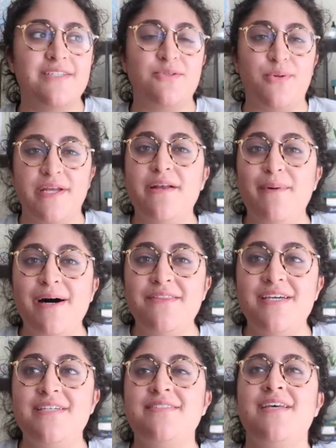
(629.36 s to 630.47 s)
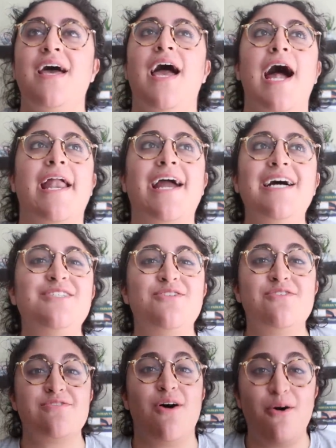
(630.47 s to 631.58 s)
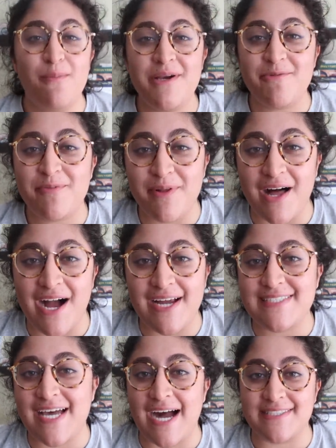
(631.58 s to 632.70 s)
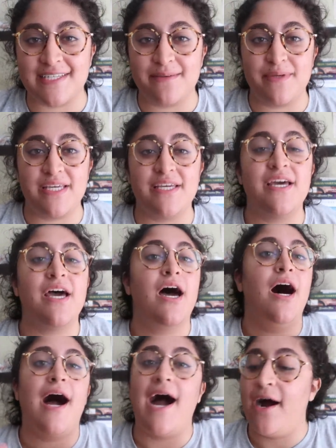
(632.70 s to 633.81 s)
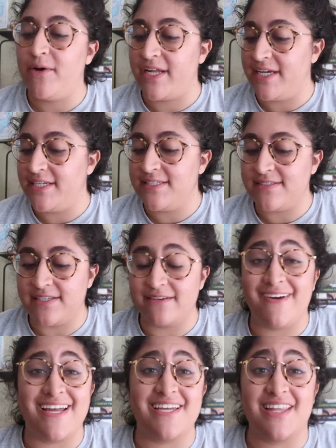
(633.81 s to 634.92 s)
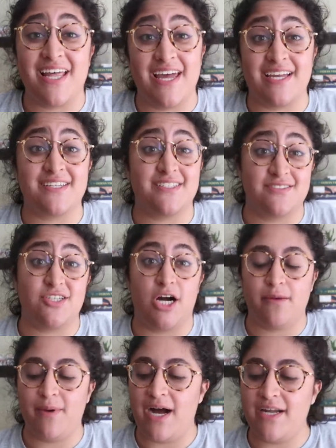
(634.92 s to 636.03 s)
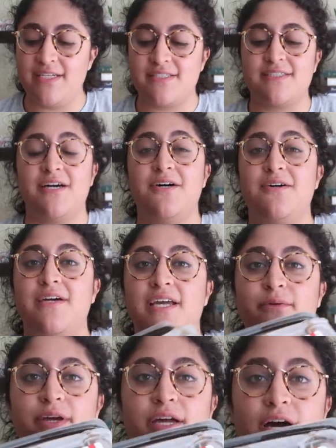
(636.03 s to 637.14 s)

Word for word: I tweeted about this and I got so many replies asking me how it is and if I could like talk about it. So here we